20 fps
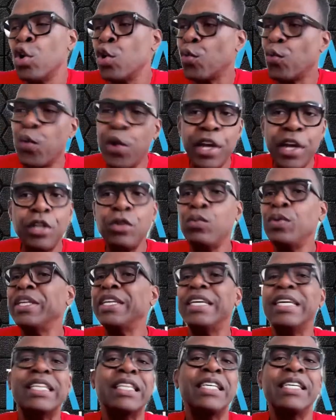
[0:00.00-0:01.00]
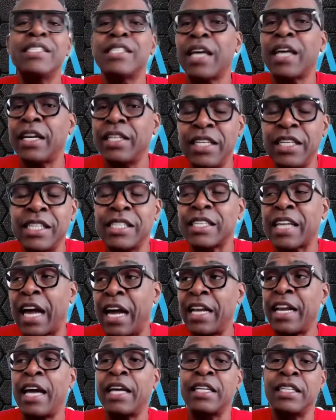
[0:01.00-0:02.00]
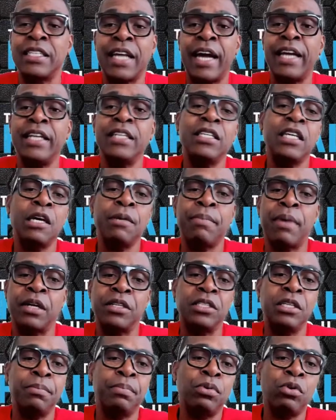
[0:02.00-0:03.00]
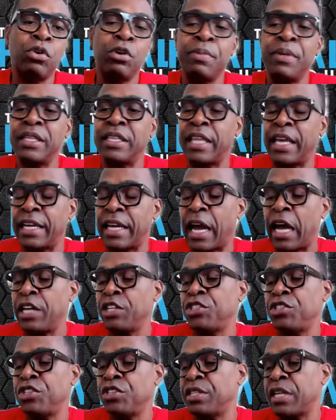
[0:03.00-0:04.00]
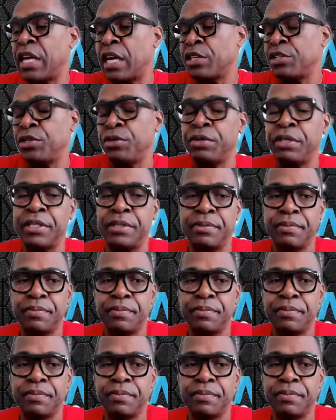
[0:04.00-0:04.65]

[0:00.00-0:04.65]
Where do we get these ideas? I got an idea about deployment that I should not do it.